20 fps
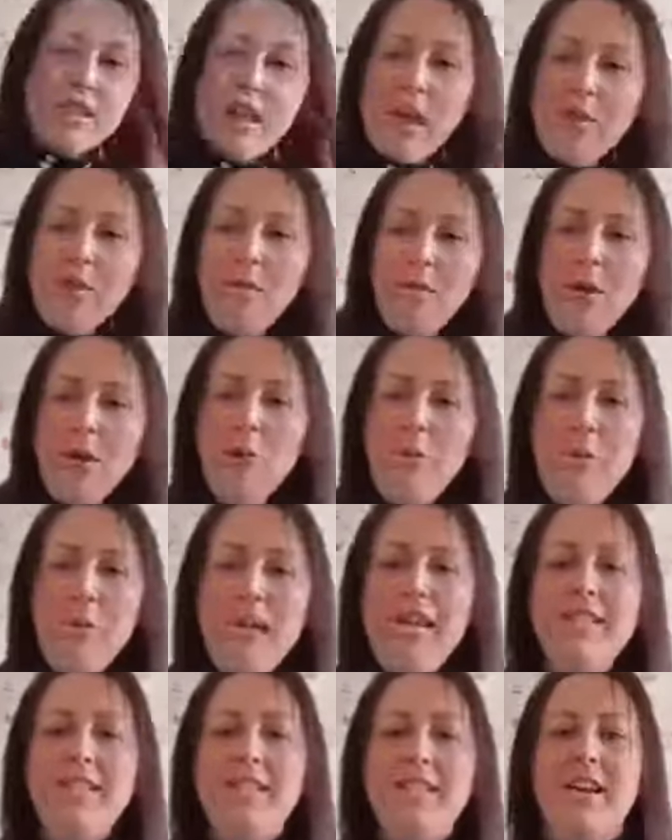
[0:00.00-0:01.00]
Oh, it's like Blue
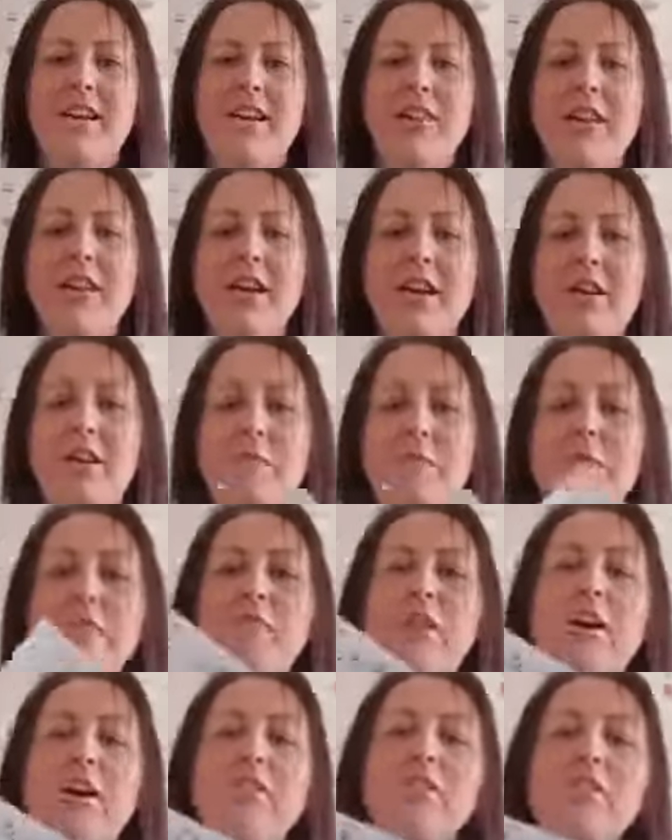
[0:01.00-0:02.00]
Peter. I think I'd have
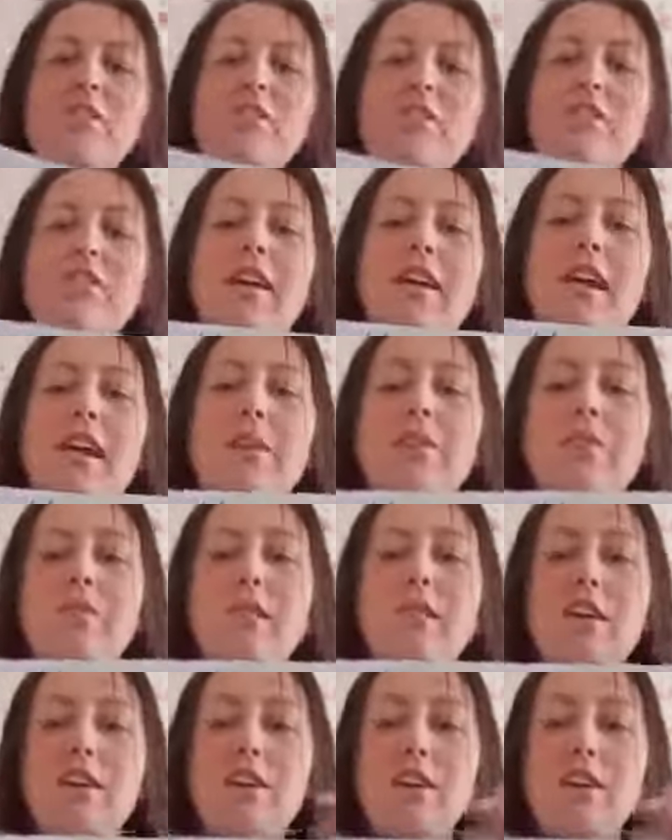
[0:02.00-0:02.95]
been rather good at that.